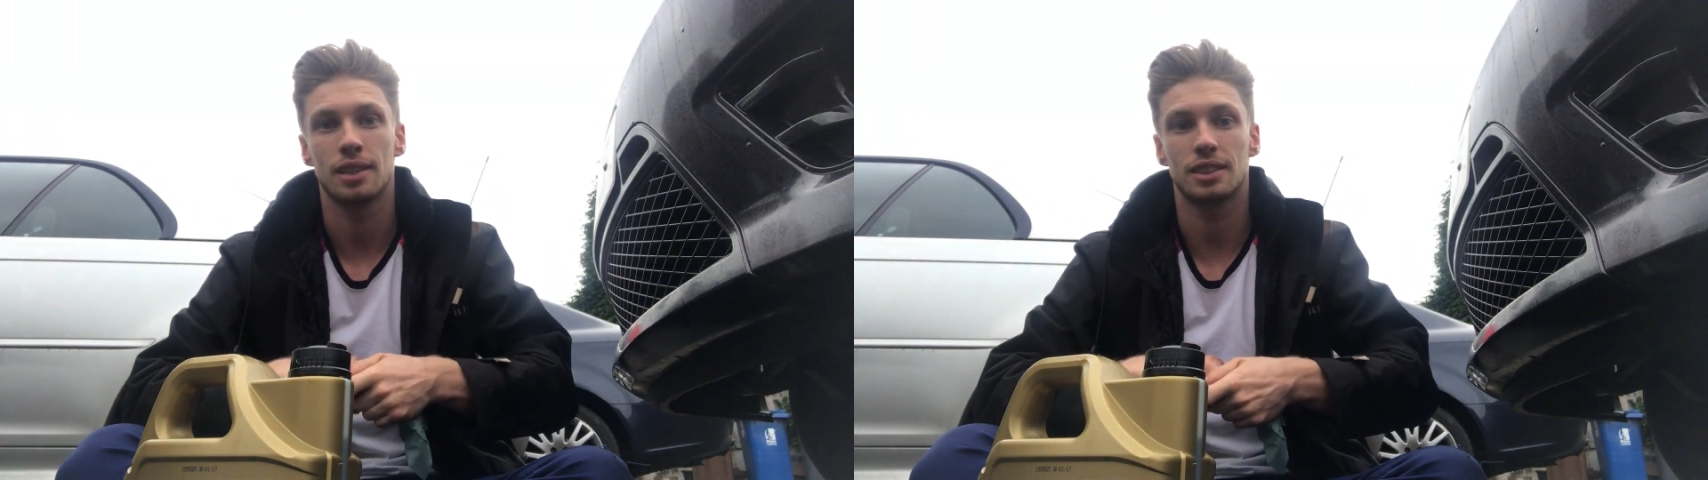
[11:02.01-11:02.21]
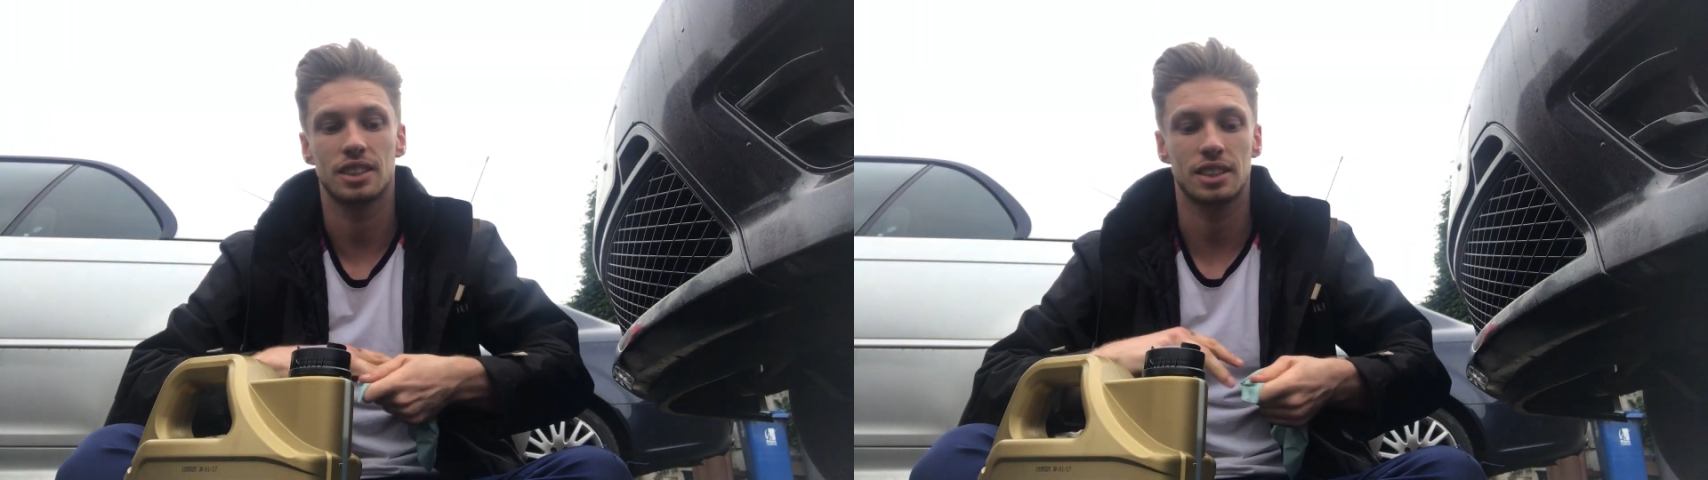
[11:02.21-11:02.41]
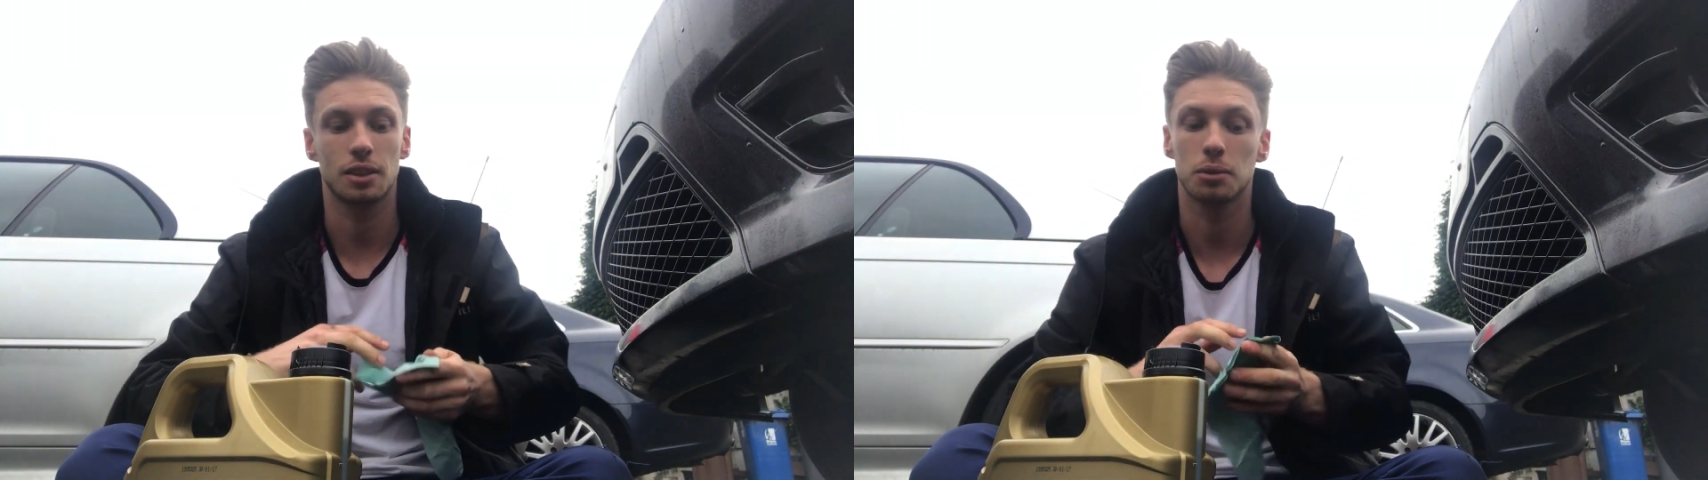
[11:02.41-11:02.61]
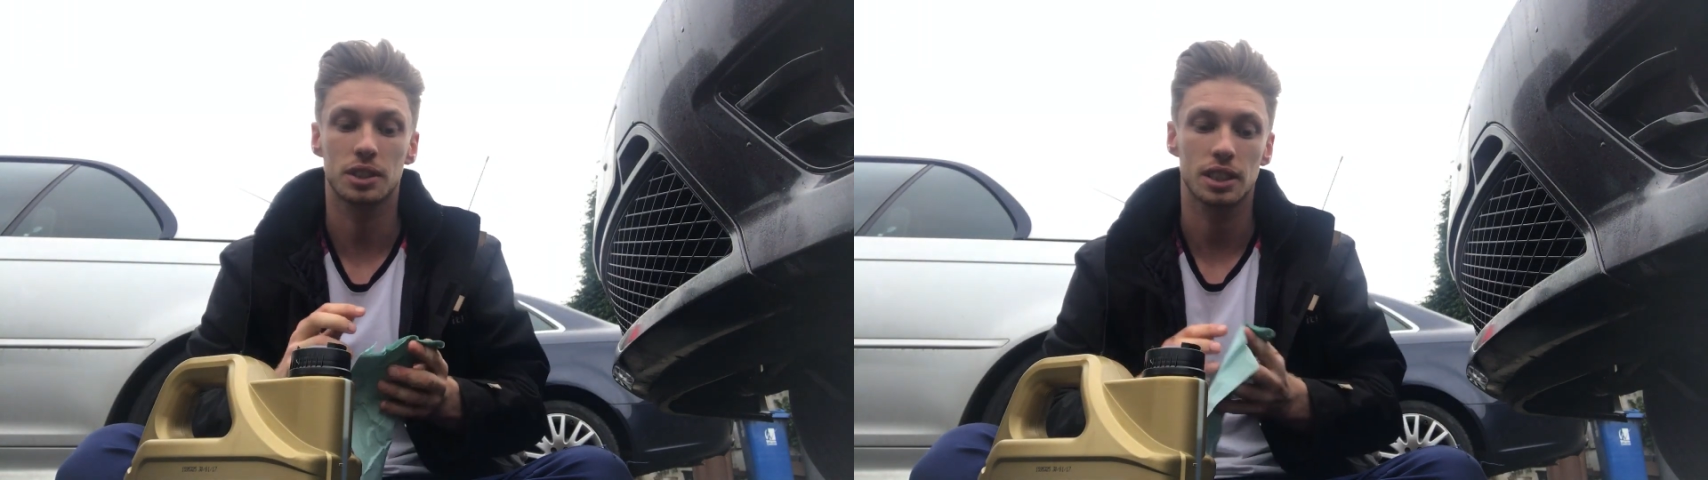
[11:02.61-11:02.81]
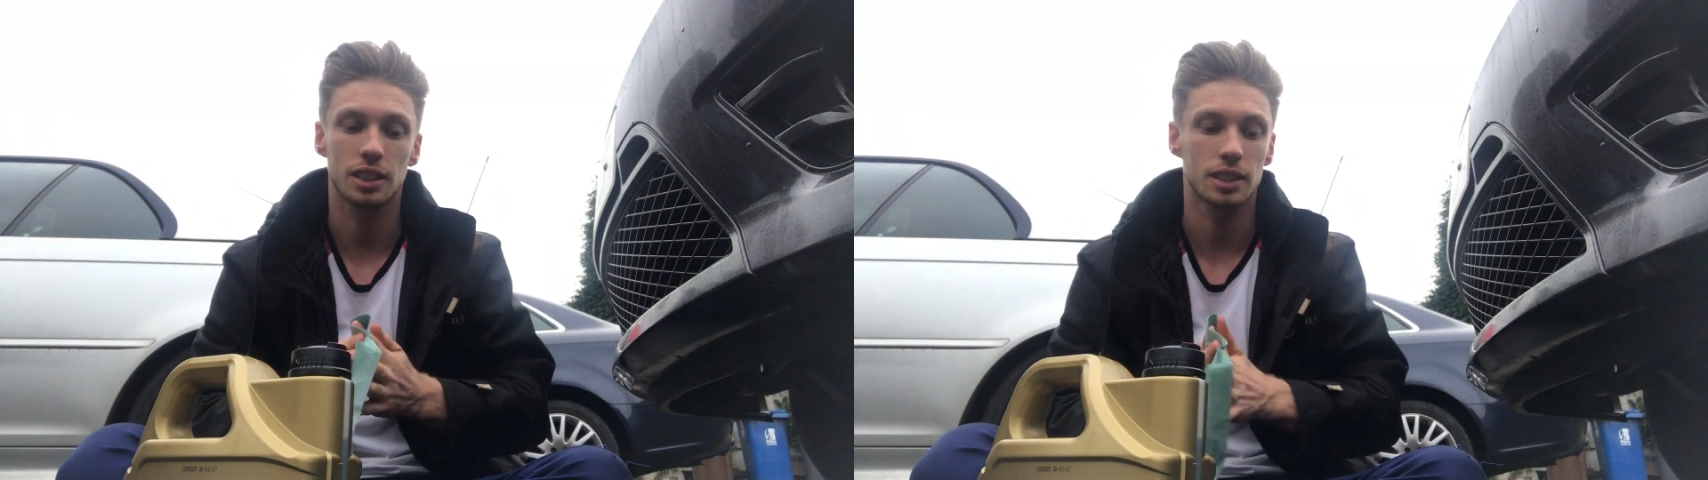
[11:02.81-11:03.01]
I just don't
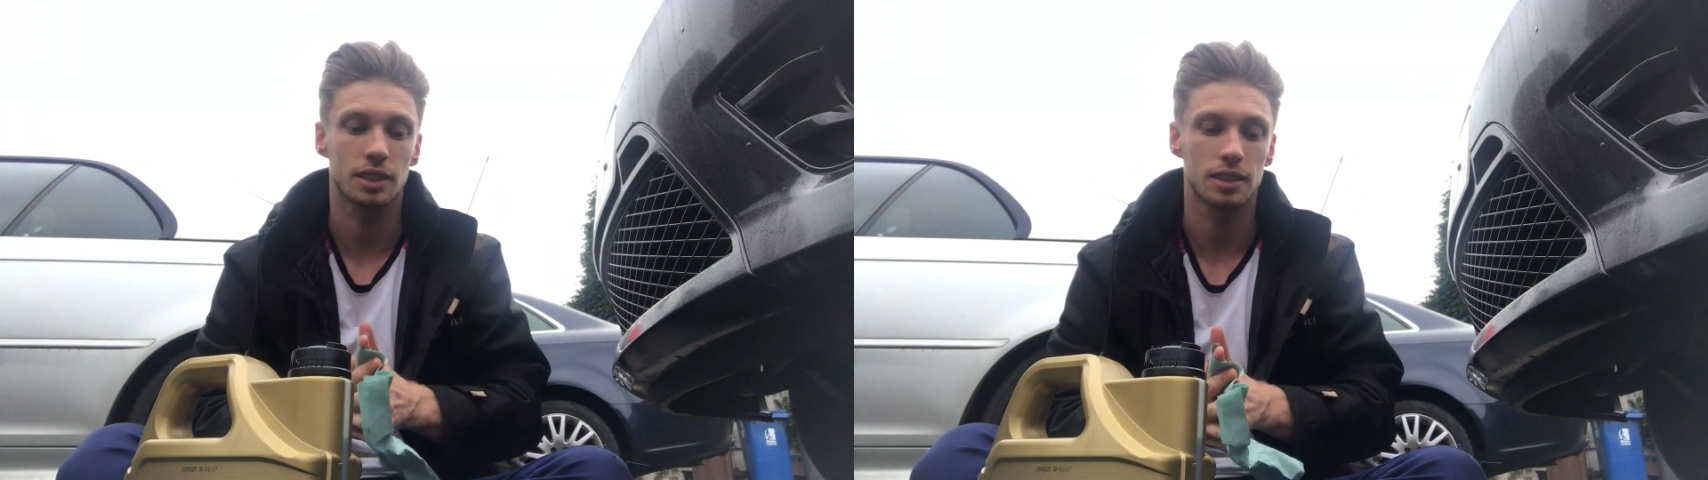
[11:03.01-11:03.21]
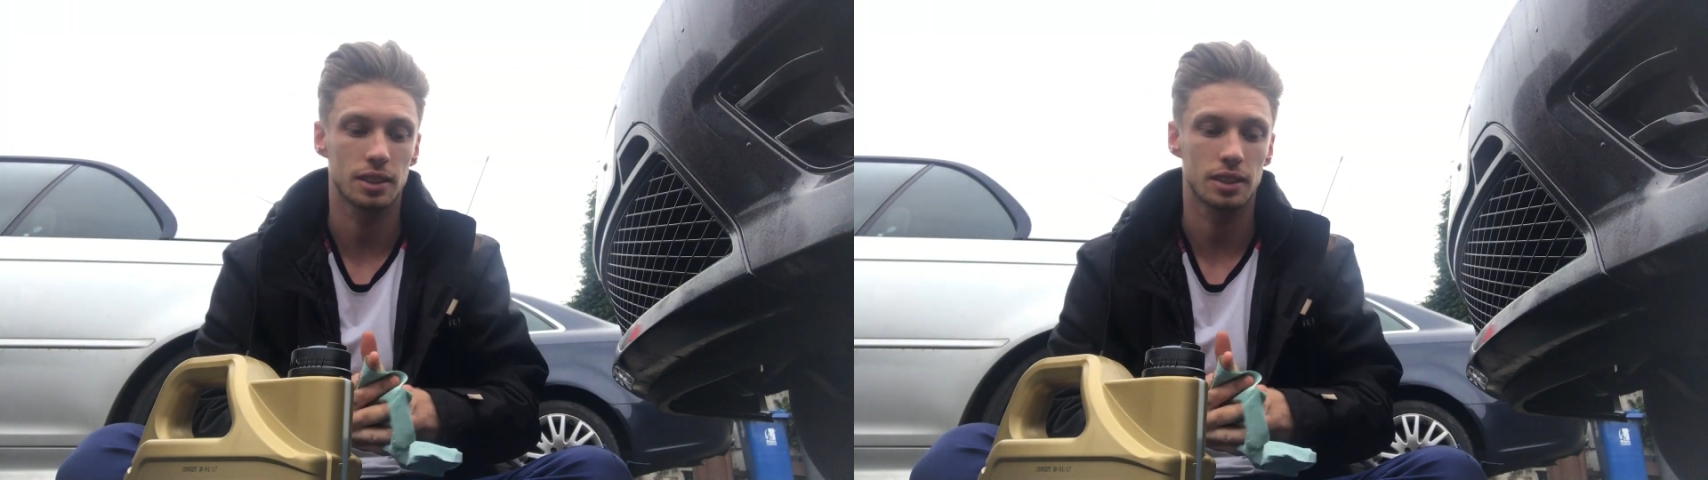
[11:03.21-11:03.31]
see the